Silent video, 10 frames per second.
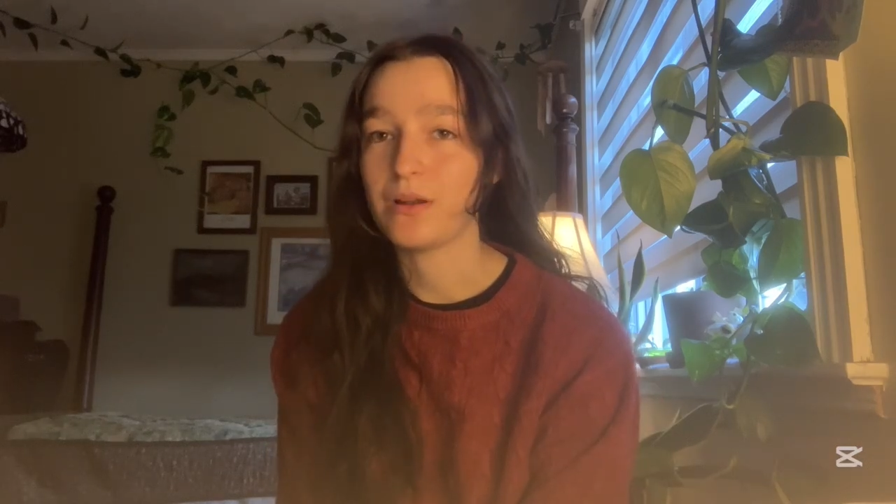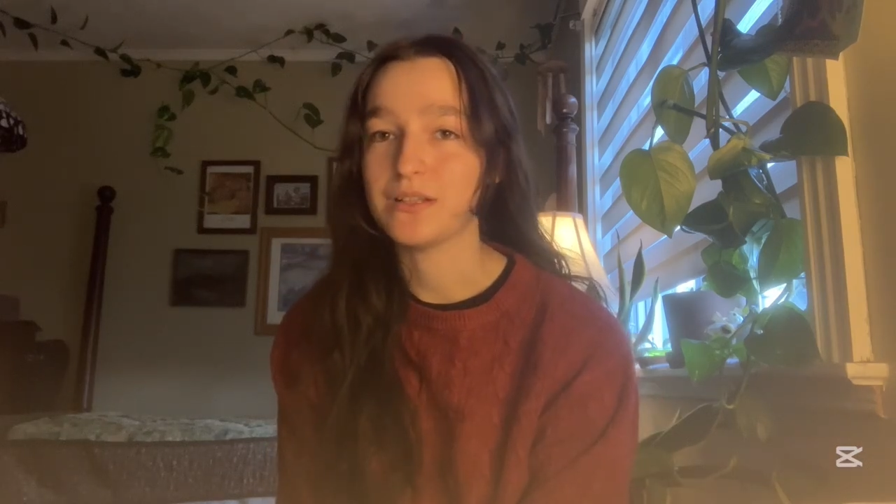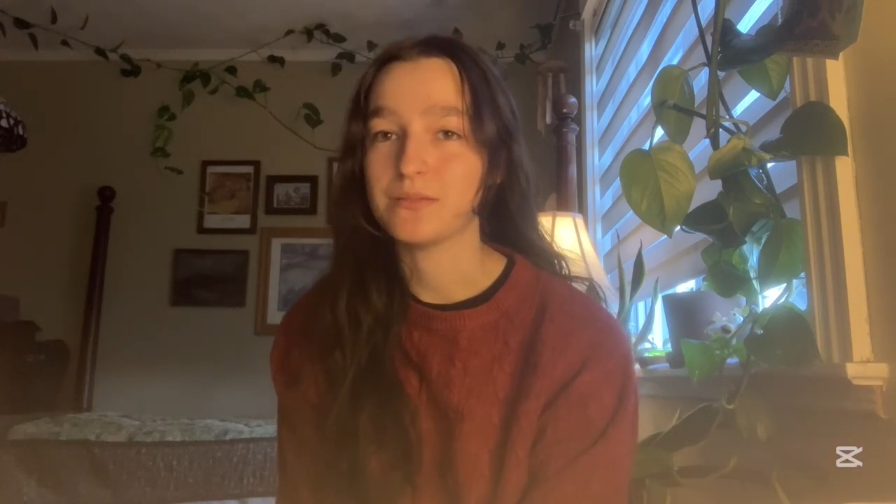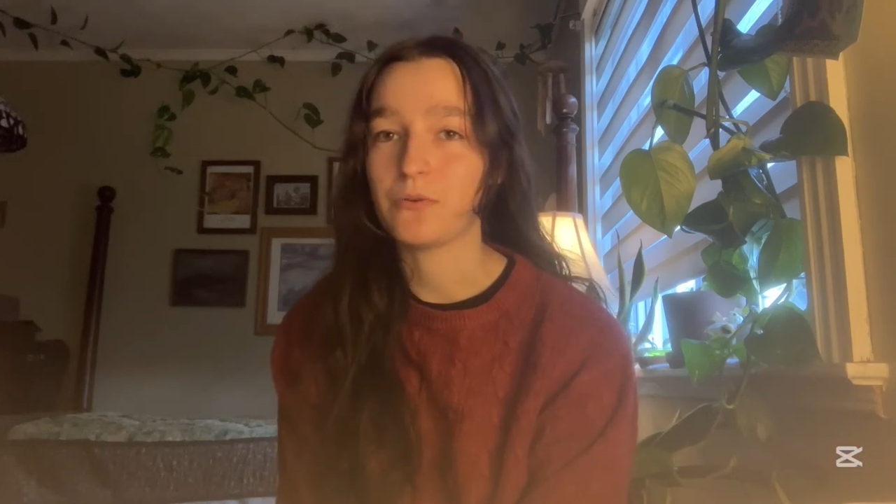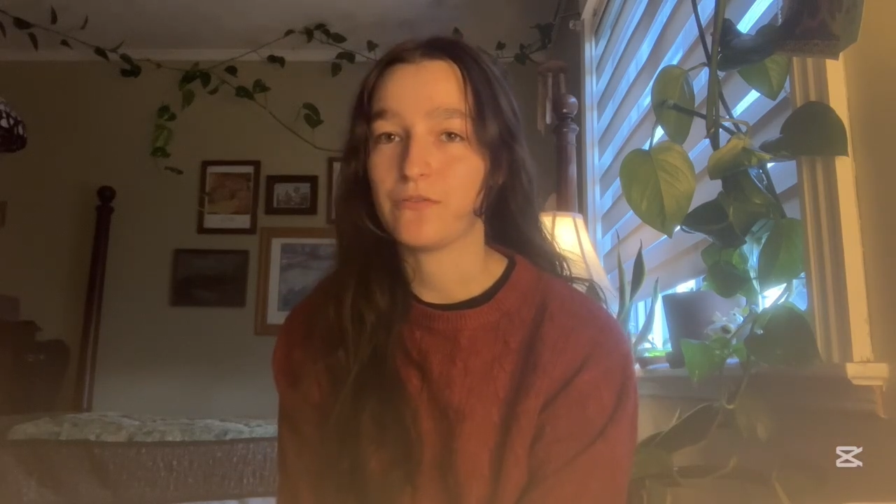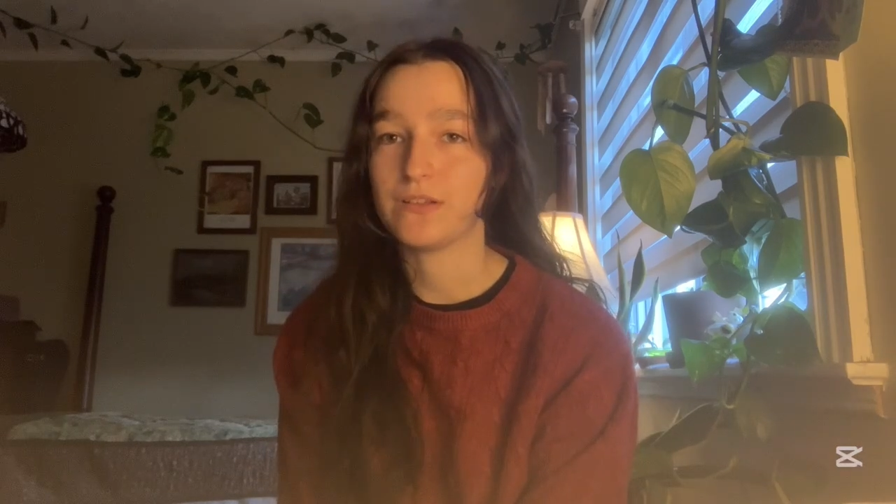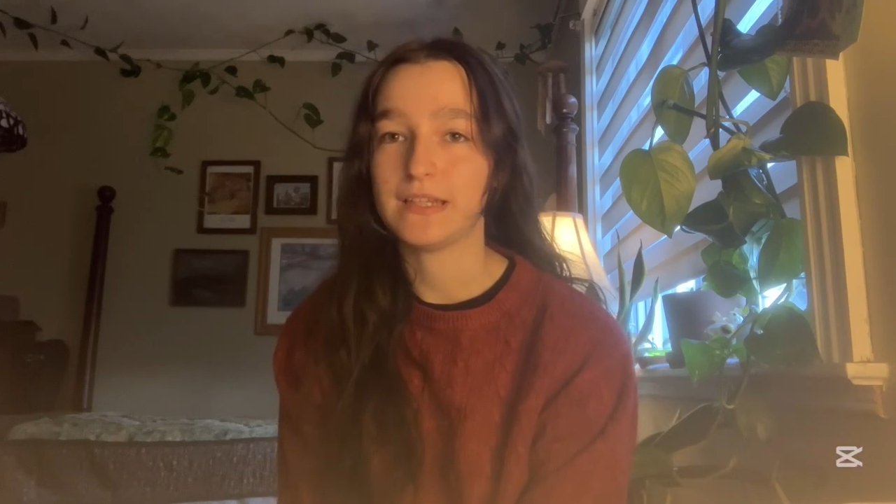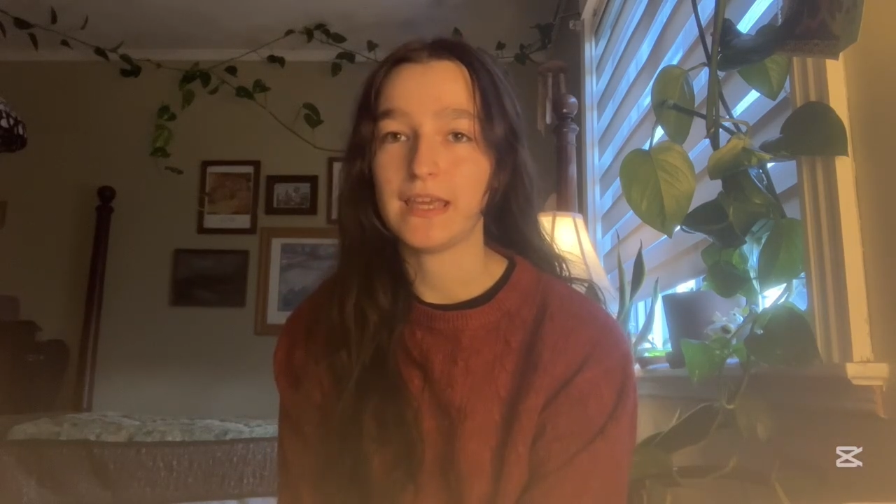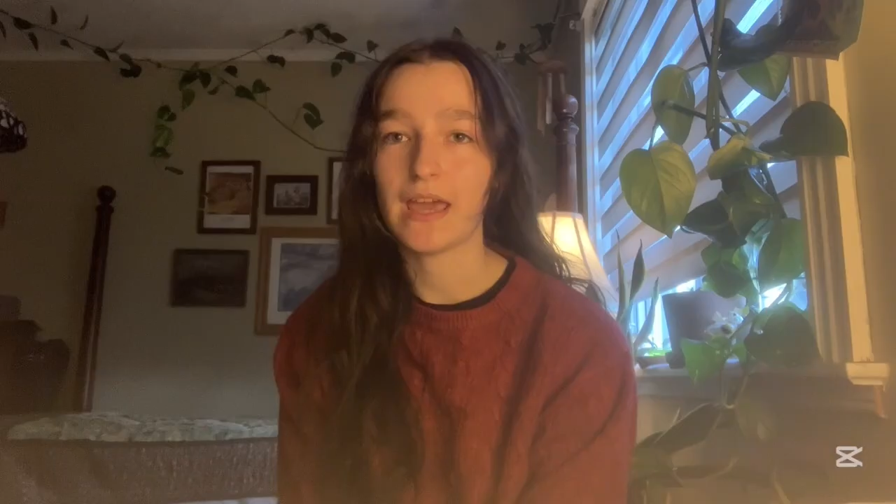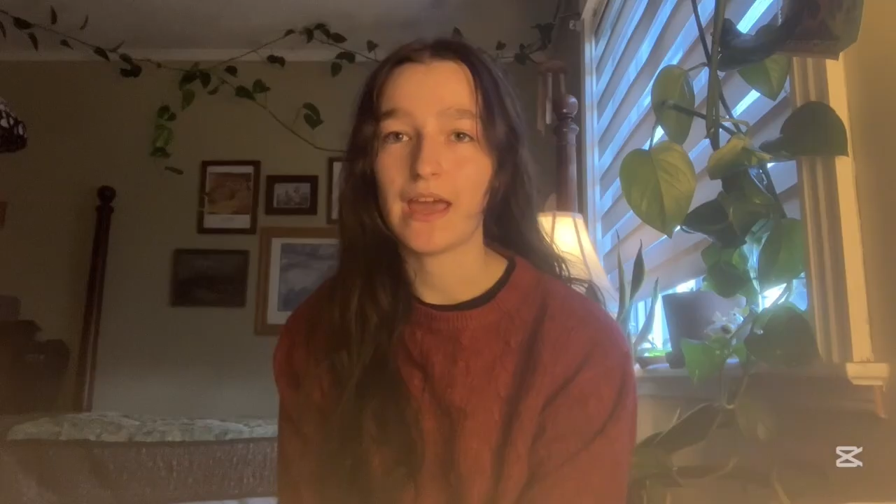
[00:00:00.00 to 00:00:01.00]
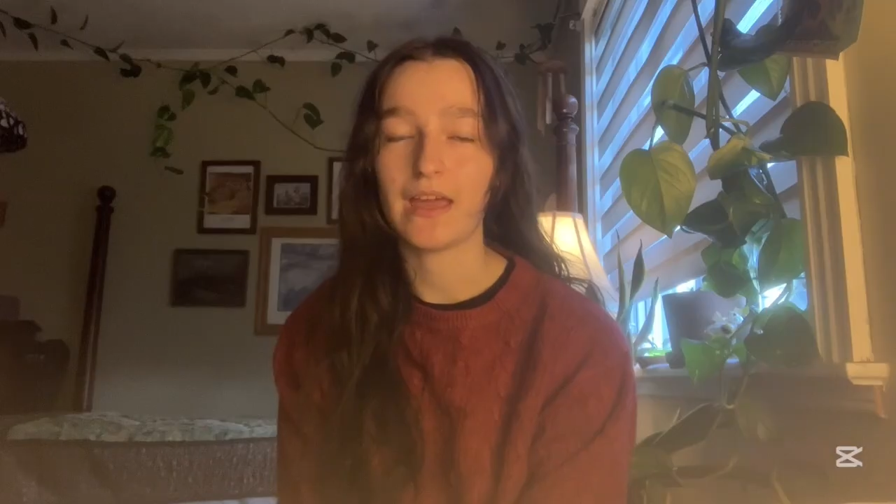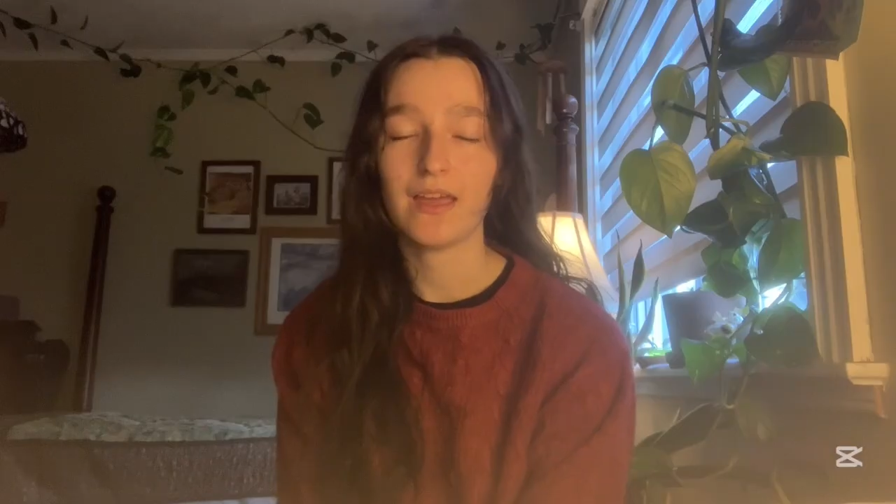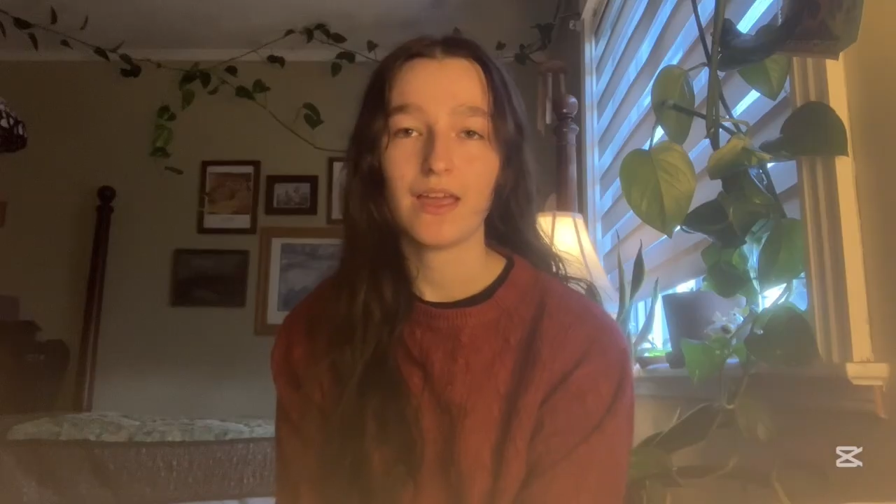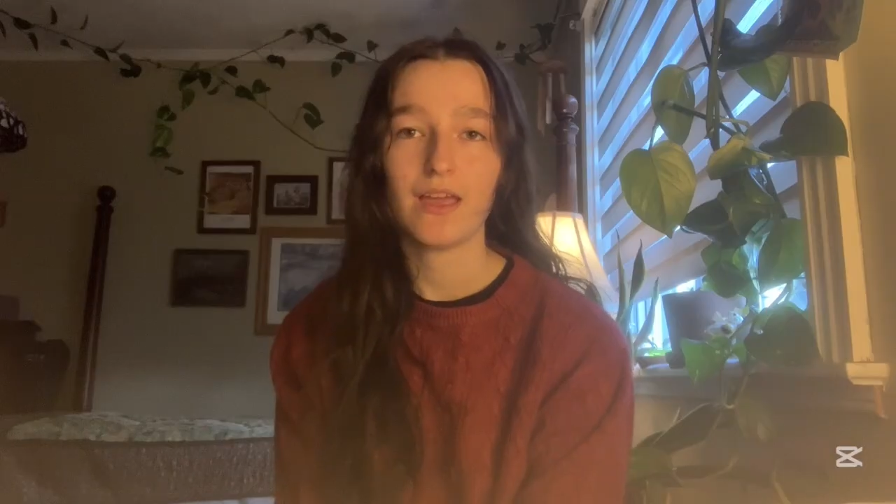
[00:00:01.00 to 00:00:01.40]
but it's more of a DK.